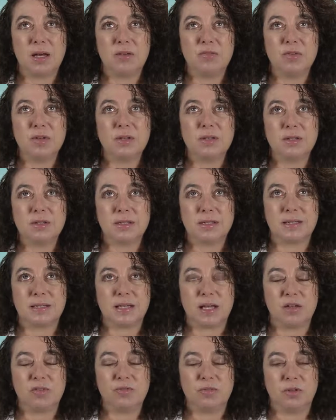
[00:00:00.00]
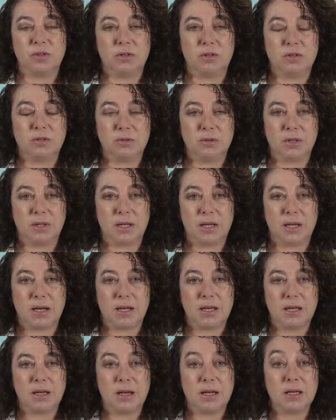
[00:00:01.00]
felt stifled doing that.
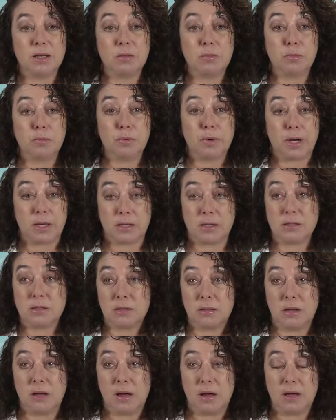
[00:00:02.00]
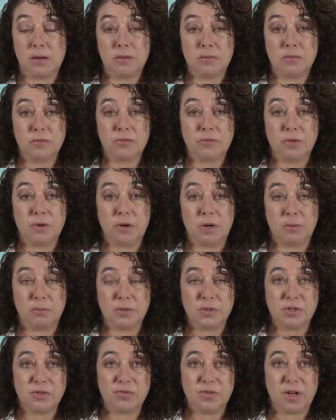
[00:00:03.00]
I had practiced law for
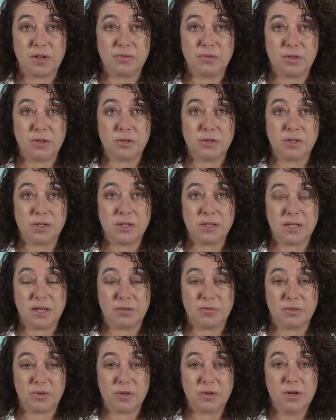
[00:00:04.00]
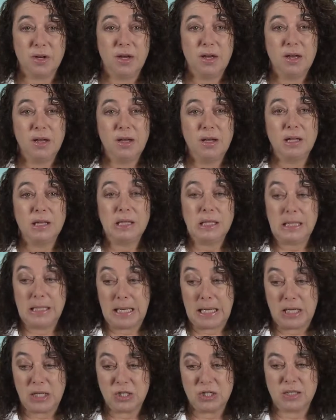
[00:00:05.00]
almost 5 years in Denver,
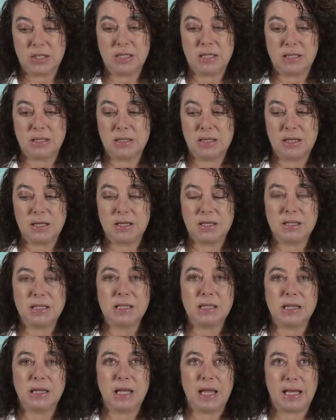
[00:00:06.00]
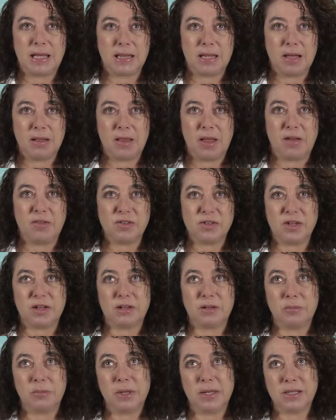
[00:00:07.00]
litigation, and didn't like that
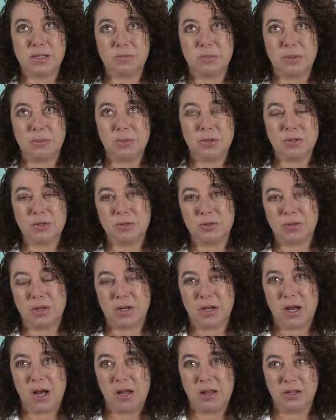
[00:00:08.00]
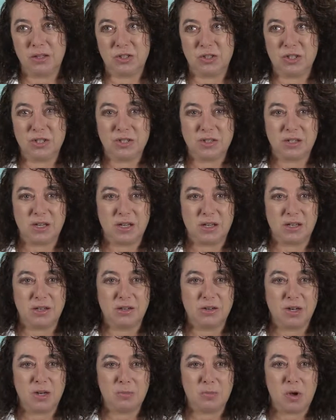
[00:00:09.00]
lifestyle. And plus, being married to an oncologist,
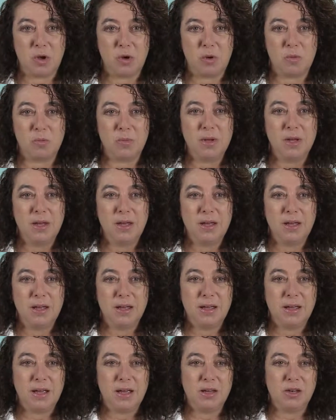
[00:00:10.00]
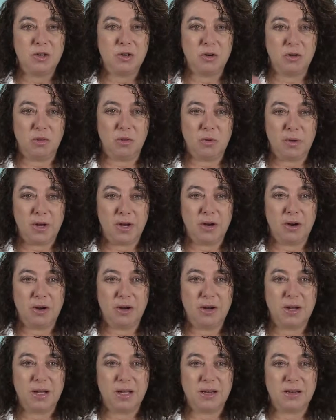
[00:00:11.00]
and you come home and you're a
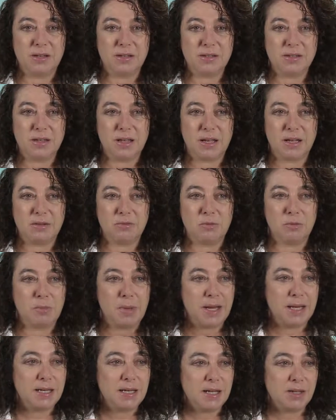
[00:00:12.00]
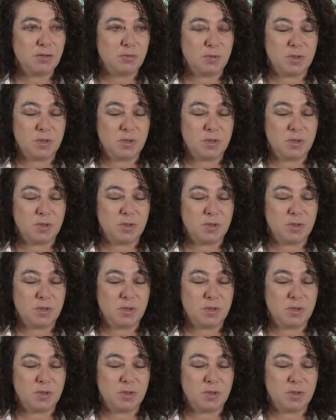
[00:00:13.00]
lawyer, and it's like, well, my day